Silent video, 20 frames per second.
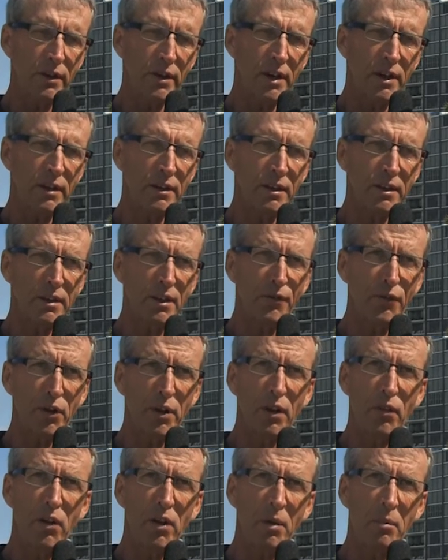and the
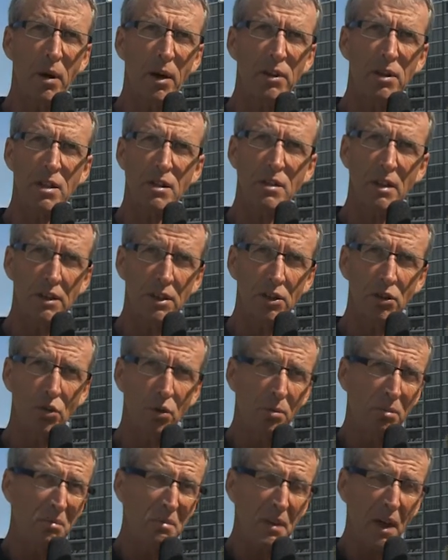funny thing about this, I didn't
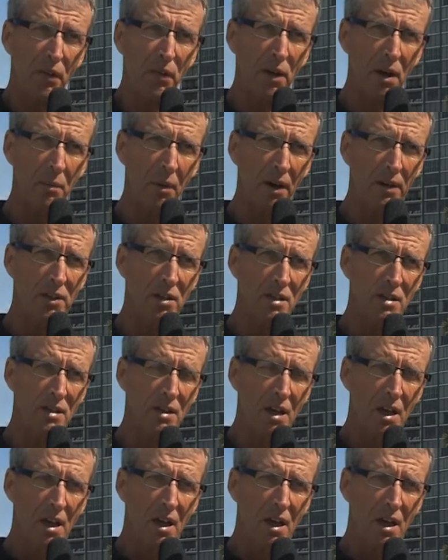know nothing about this,